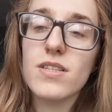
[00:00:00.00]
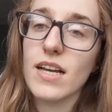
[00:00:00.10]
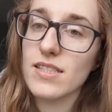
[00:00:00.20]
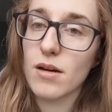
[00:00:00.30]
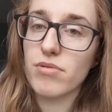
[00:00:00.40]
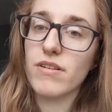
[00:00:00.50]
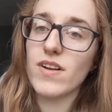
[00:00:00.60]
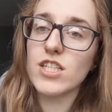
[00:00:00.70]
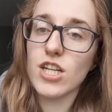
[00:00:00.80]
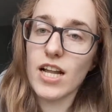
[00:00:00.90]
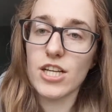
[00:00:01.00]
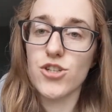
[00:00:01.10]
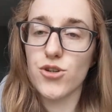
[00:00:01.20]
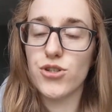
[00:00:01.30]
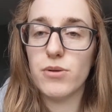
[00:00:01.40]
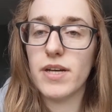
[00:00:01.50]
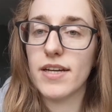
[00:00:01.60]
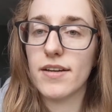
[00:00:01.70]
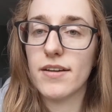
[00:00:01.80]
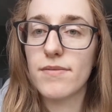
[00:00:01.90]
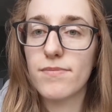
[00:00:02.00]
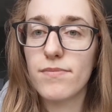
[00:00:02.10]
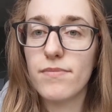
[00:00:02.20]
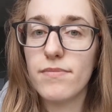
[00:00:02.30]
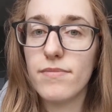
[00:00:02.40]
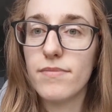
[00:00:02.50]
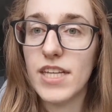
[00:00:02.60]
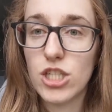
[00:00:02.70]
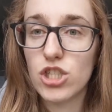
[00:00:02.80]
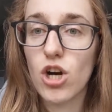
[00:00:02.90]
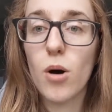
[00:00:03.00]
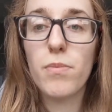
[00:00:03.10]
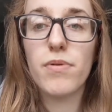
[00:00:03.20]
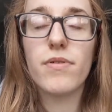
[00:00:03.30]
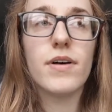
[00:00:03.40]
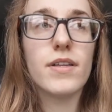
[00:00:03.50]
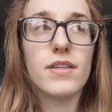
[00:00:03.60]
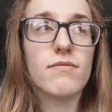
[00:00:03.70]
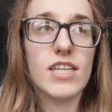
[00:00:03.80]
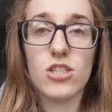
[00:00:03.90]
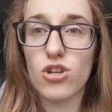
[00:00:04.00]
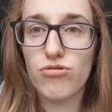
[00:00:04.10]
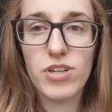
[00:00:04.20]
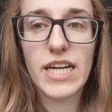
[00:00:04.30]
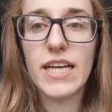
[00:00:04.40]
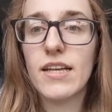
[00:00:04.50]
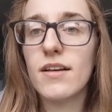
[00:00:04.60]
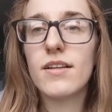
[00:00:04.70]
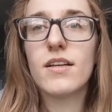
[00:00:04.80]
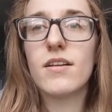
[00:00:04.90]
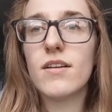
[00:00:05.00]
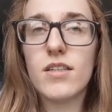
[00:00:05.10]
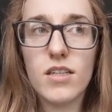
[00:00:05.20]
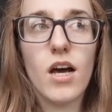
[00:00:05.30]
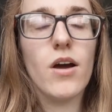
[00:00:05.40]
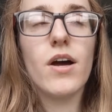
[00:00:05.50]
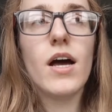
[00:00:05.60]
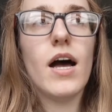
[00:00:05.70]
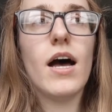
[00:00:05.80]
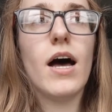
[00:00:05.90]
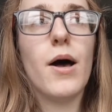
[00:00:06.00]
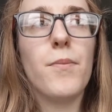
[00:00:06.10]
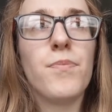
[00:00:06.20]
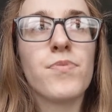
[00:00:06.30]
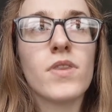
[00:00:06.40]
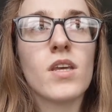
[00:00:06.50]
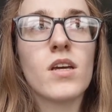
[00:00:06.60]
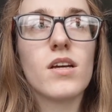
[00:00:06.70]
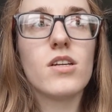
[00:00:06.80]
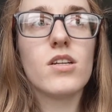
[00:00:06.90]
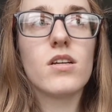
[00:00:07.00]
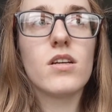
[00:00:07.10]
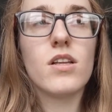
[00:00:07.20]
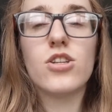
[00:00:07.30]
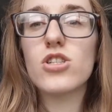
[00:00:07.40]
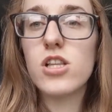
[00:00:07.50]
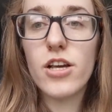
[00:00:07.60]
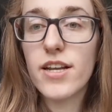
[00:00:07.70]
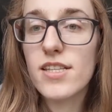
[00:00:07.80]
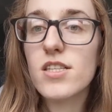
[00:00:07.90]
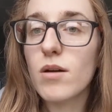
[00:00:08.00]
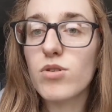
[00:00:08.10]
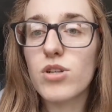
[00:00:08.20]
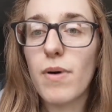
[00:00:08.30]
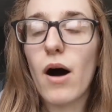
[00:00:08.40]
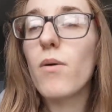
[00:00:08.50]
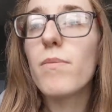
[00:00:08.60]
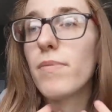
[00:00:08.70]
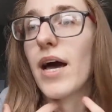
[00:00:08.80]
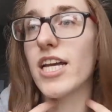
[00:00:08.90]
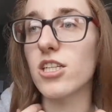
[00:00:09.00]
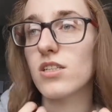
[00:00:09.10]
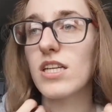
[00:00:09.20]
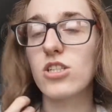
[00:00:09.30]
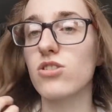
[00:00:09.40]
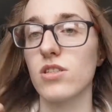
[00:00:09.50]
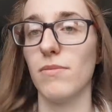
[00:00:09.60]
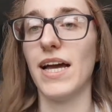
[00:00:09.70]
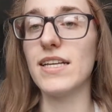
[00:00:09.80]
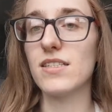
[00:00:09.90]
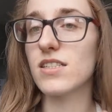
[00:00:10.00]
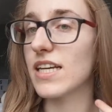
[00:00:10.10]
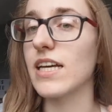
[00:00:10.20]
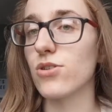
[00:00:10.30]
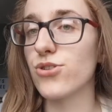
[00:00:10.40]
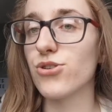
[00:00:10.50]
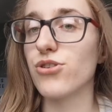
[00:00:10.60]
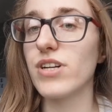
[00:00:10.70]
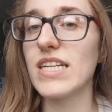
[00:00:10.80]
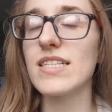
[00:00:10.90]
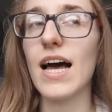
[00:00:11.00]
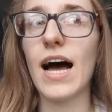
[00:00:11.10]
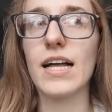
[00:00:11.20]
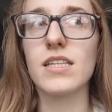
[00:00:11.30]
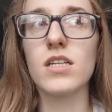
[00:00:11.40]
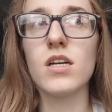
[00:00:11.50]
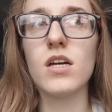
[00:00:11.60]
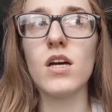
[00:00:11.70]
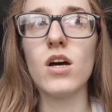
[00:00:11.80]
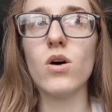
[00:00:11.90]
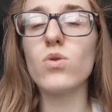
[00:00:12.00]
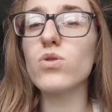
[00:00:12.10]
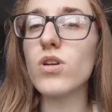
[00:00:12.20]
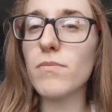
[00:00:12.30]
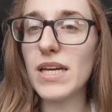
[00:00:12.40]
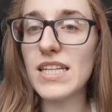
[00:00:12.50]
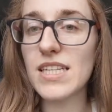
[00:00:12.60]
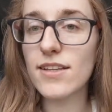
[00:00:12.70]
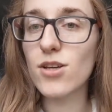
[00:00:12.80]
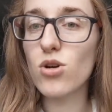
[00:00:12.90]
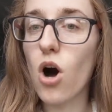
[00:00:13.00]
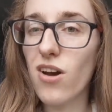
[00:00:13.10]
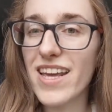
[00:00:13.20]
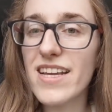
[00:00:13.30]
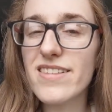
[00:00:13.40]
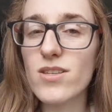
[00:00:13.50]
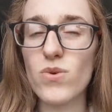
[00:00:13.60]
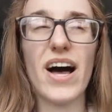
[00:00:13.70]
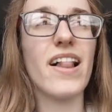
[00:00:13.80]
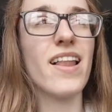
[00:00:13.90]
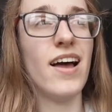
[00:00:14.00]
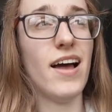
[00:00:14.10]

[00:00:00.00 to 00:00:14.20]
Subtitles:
gets that privilege unless you're doing this job, this career, you know. And just learning so much about patients, it's just amazing to hear the stories, and also meeting new colleagues as well.